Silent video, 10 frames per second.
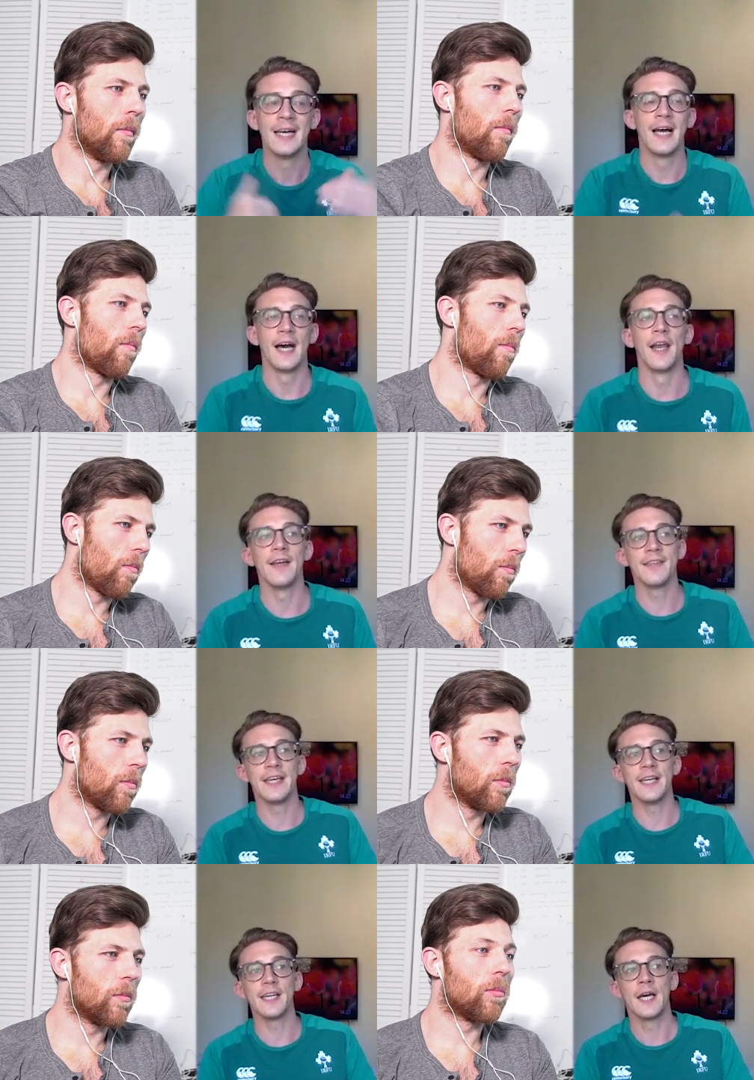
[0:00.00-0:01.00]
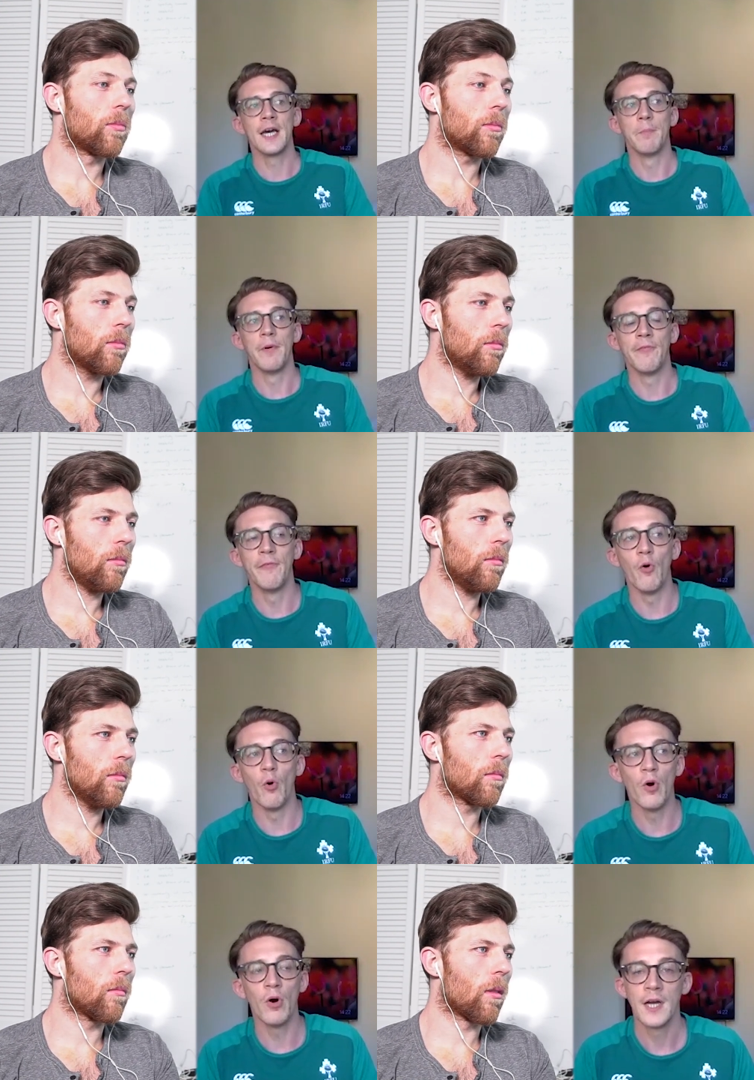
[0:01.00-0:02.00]
Speaker 1: And I think
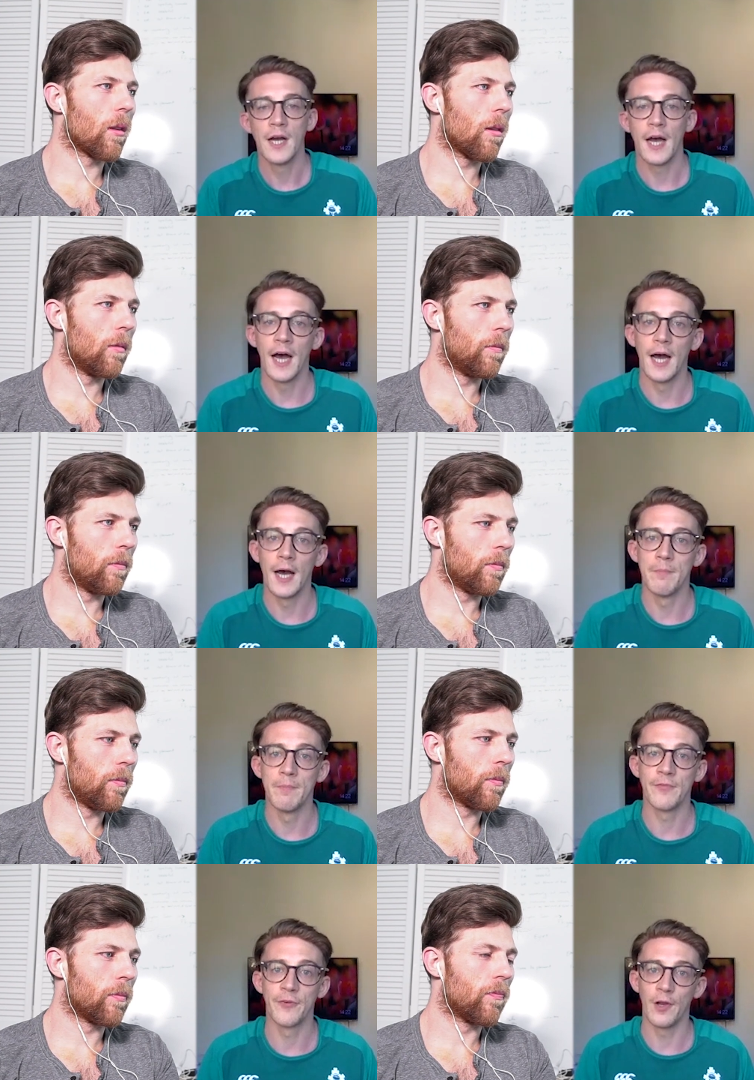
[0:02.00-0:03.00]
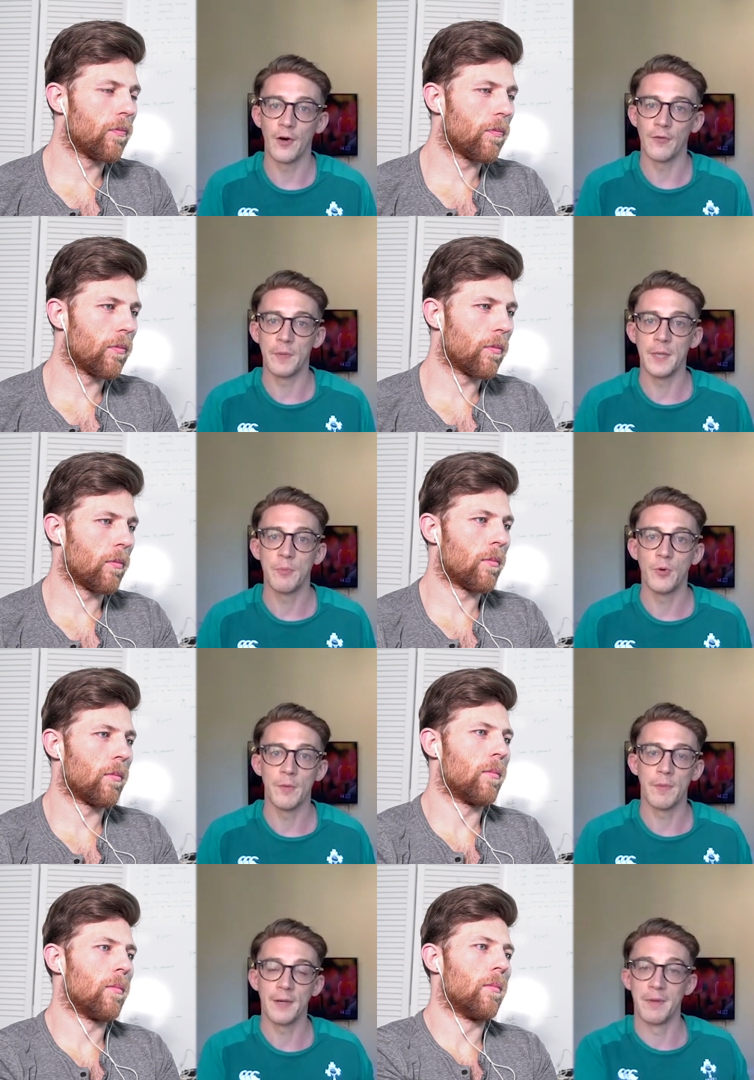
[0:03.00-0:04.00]
before, um, for a lot of people, and
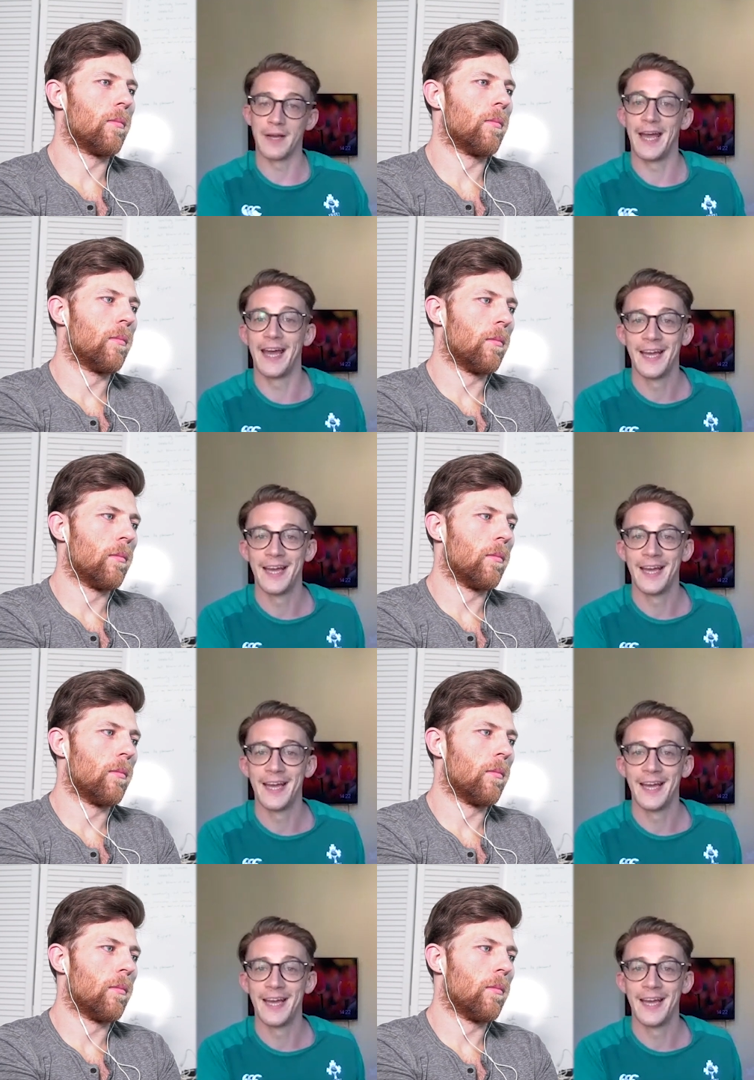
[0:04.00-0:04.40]
my my